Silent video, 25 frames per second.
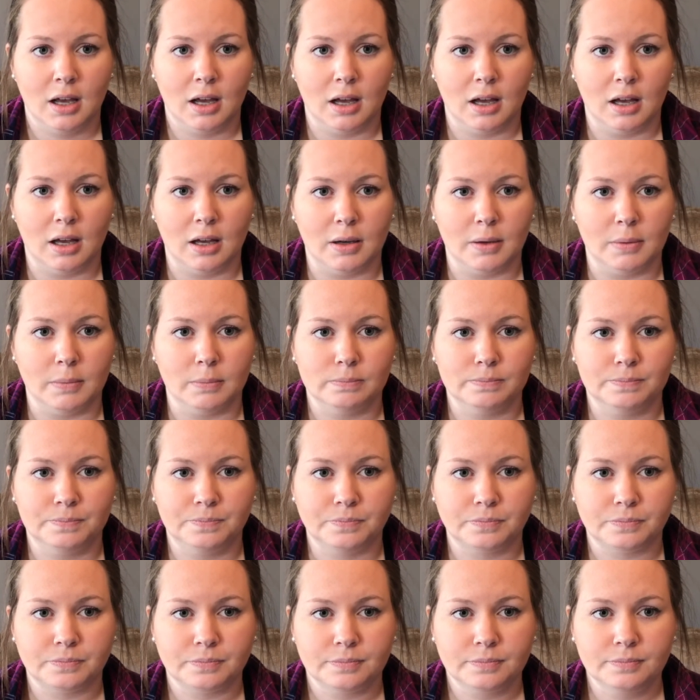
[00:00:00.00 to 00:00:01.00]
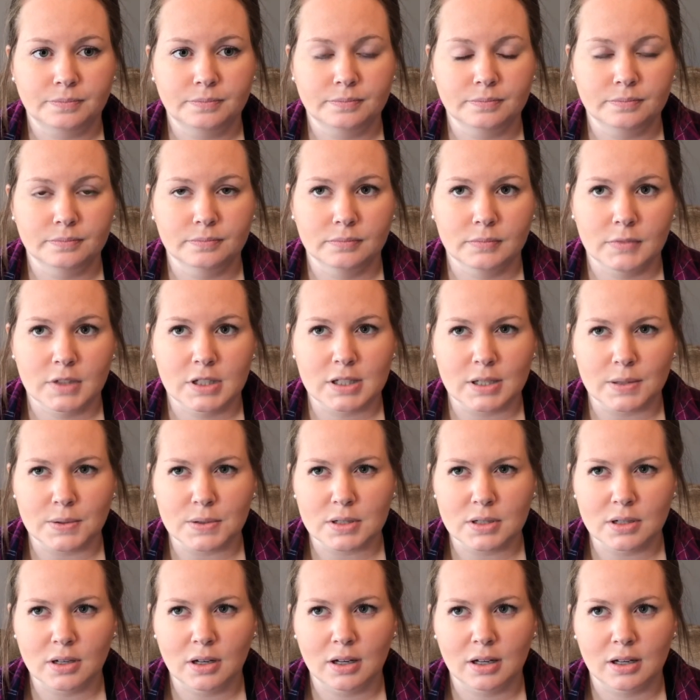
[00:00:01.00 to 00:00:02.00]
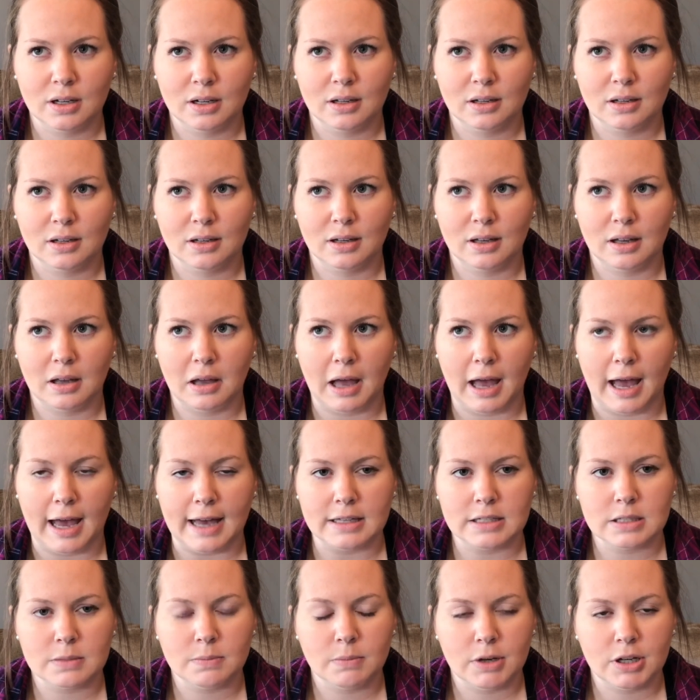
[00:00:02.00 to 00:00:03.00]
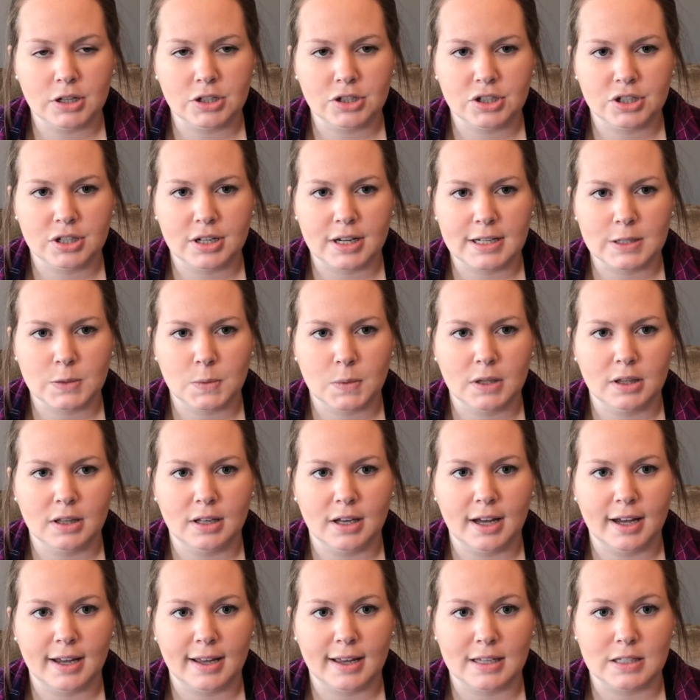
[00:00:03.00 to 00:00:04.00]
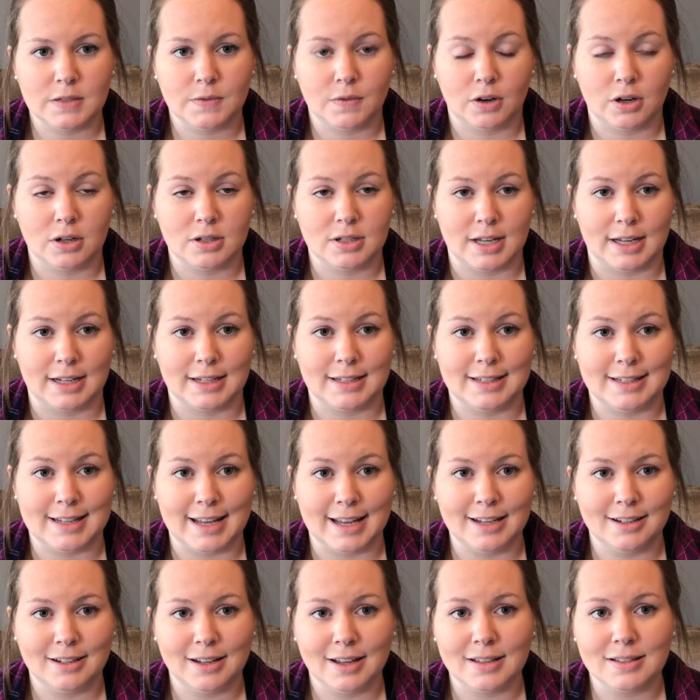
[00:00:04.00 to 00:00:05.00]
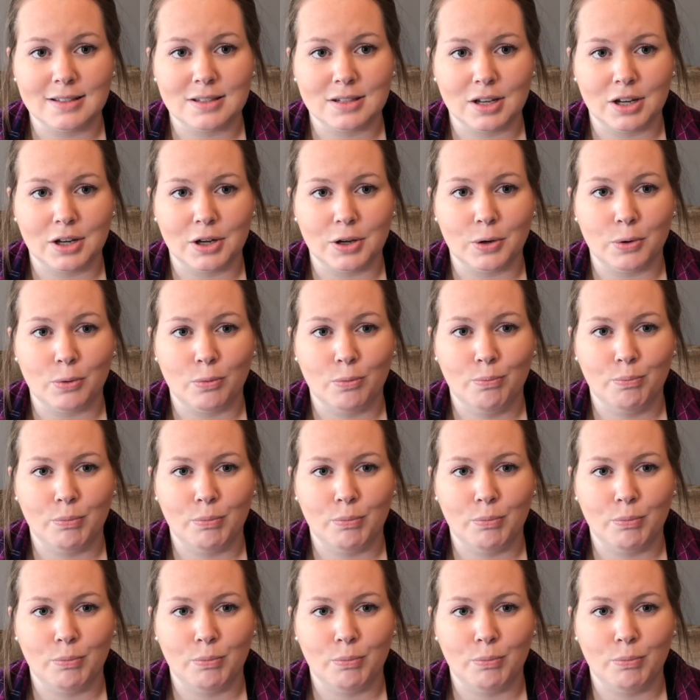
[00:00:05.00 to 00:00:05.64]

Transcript: So it's not as much as we'd like as far as like date nights go,